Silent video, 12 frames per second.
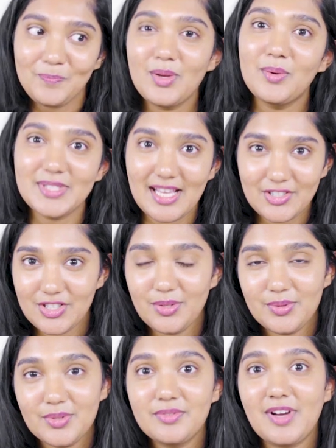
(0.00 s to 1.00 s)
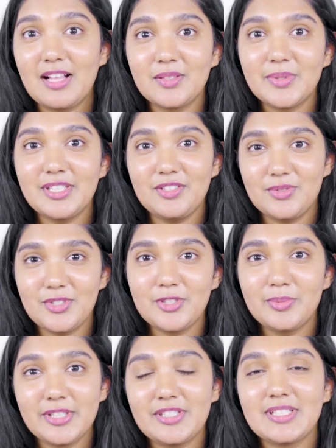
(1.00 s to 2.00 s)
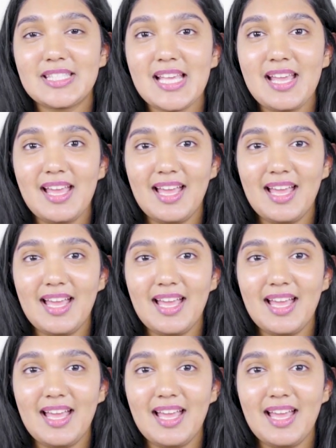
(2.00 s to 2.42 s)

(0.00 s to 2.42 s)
So it was actually through following YouTubers